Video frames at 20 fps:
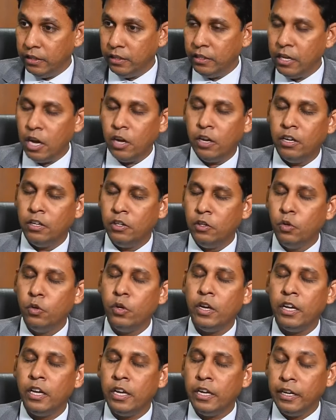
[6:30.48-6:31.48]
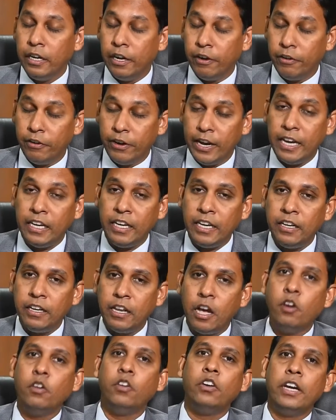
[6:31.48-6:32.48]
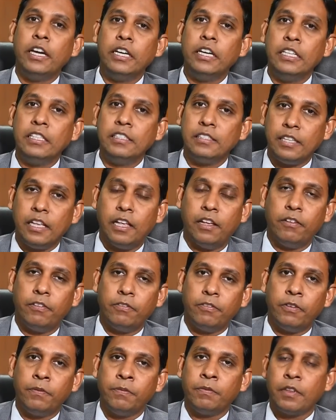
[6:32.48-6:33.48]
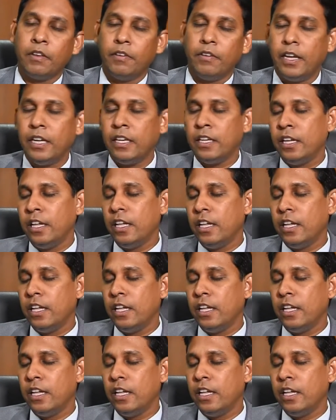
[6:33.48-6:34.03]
do a rating downgrade itself, right?